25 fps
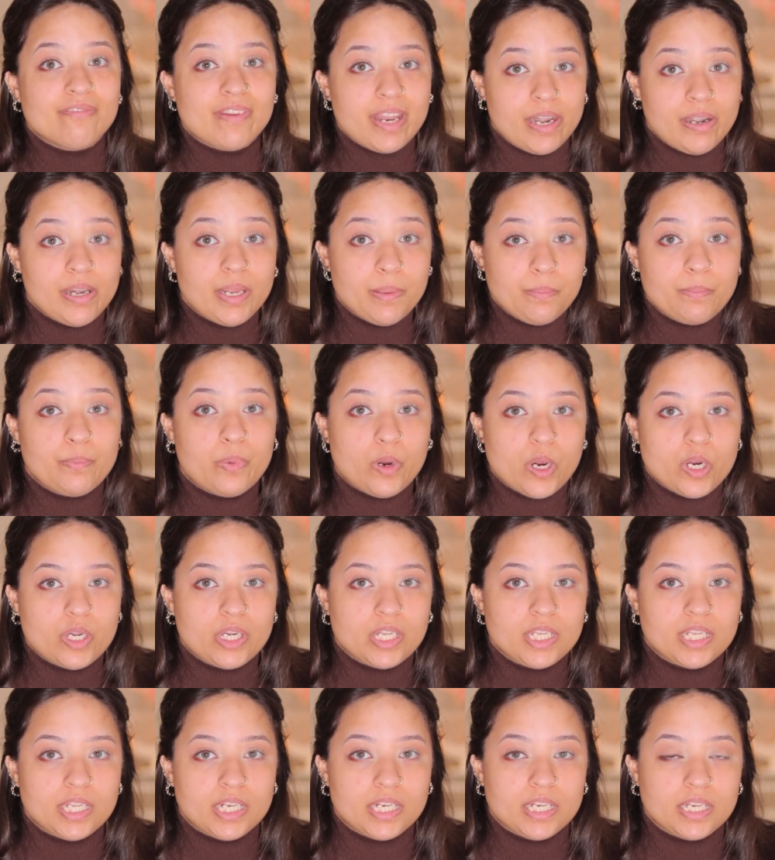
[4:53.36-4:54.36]
very
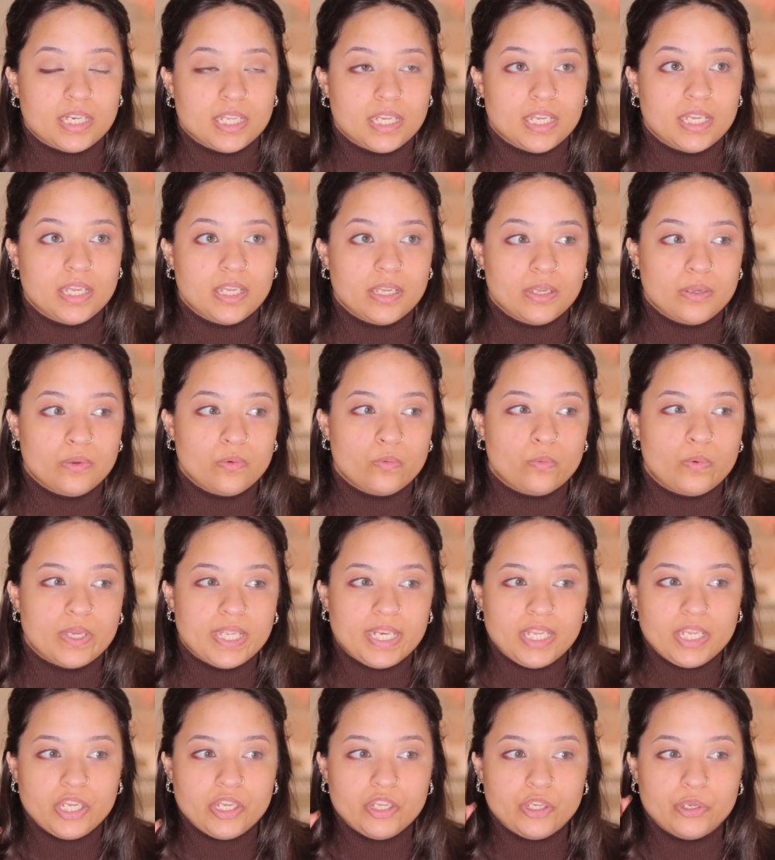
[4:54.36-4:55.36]
important.
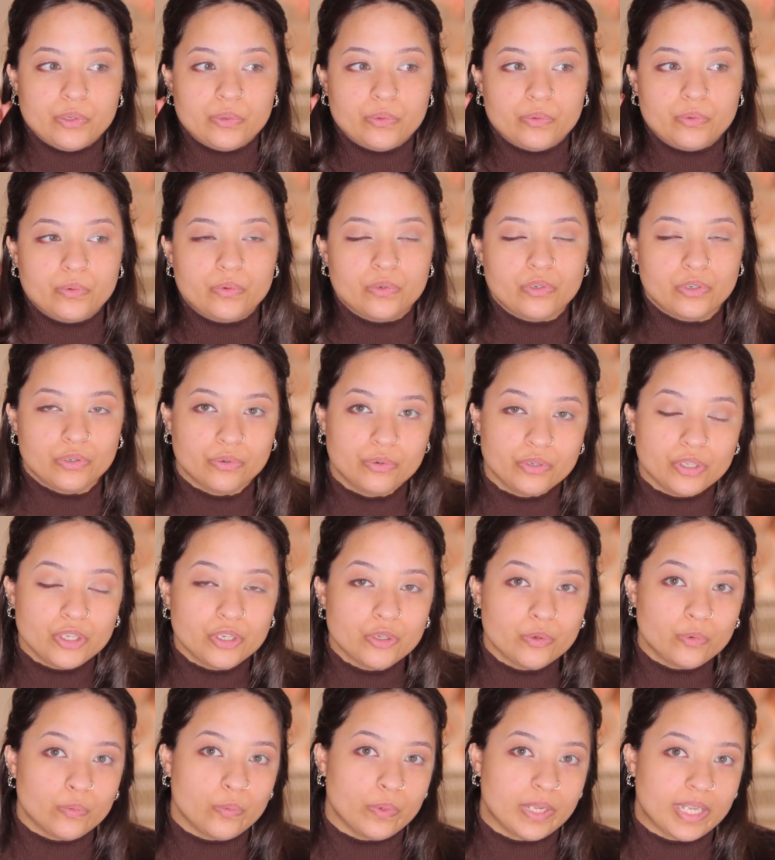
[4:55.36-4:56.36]
When you do
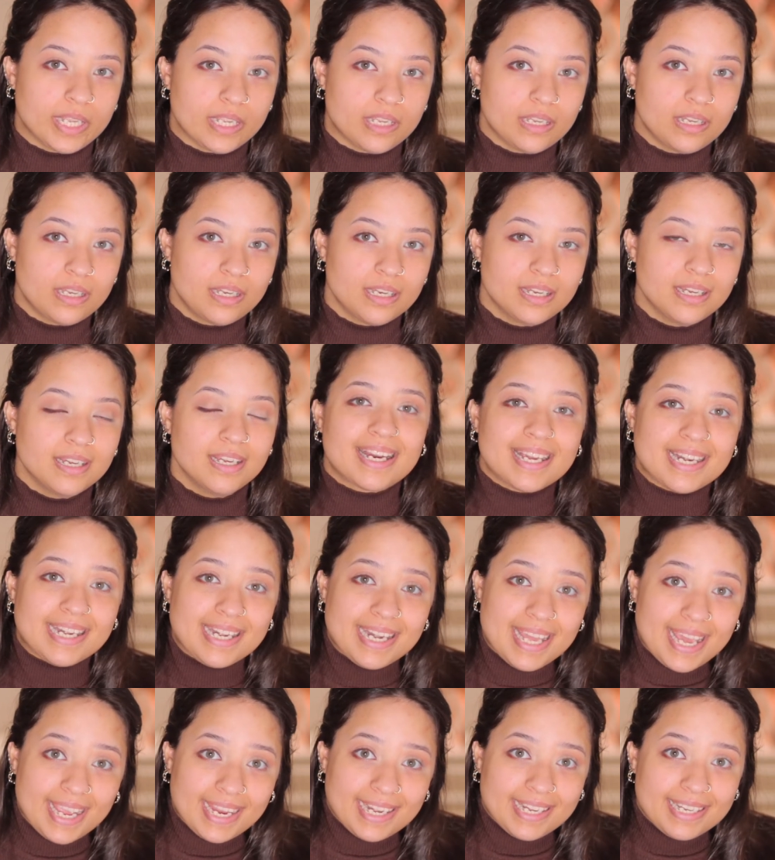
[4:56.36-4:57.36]
your wing,
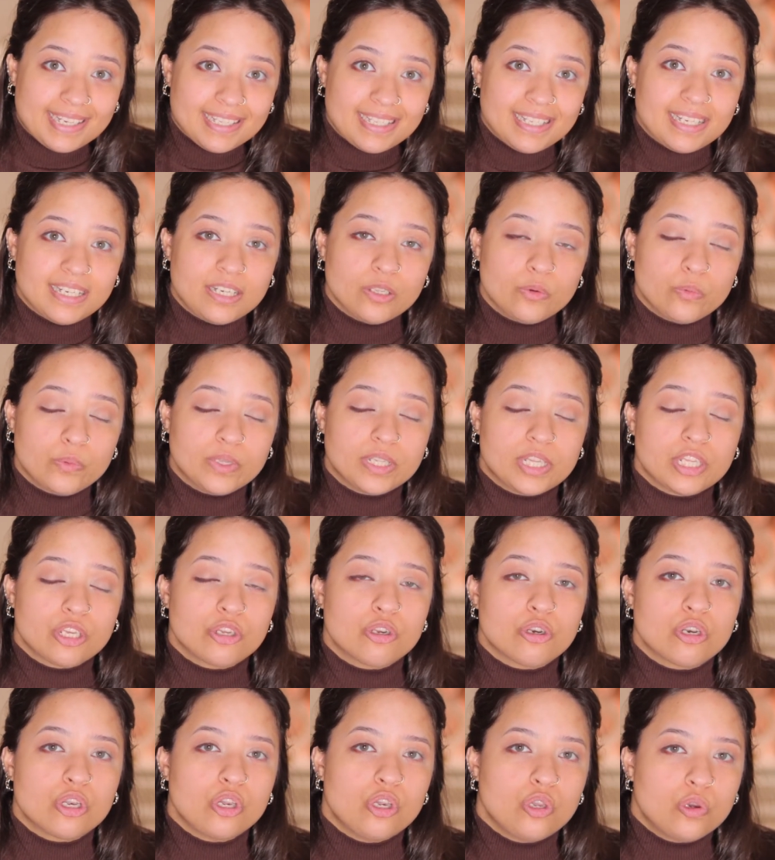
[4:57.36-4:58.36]
connected with
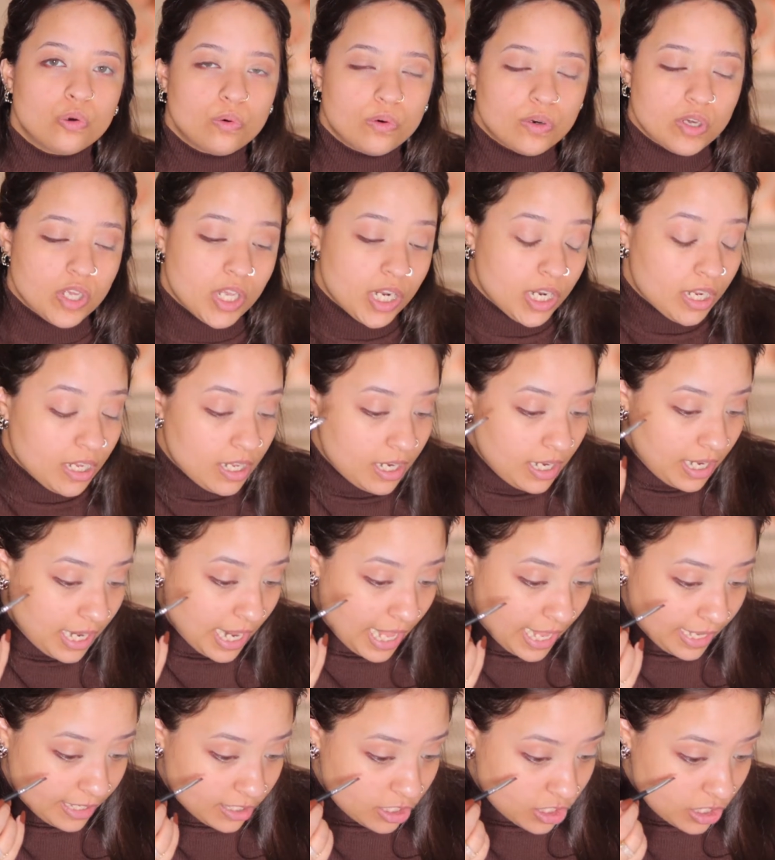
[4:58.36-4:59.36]
your lower
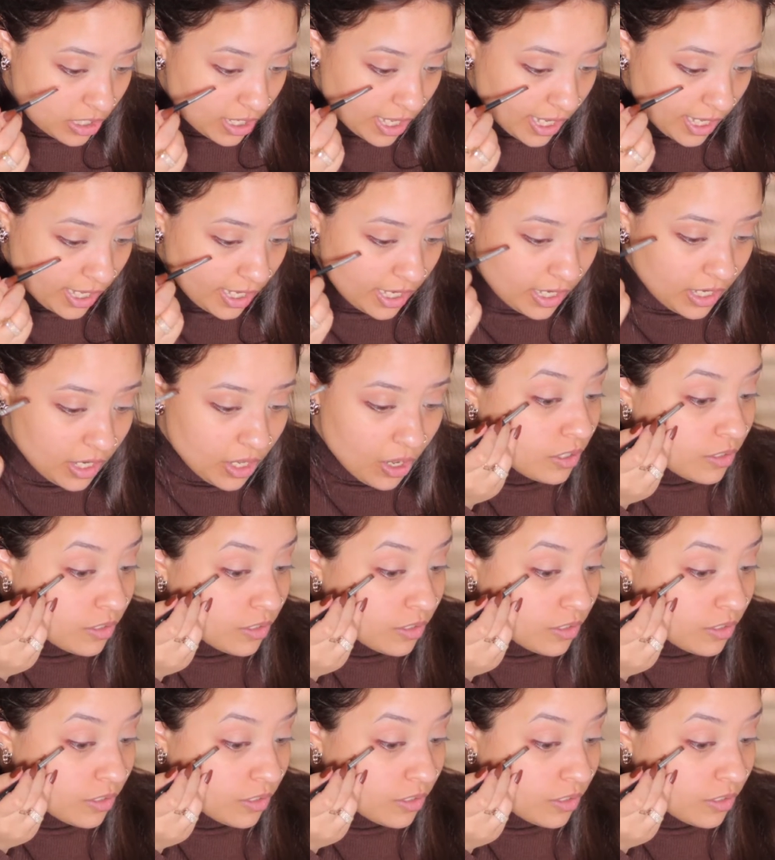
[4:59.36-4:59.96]
lash line.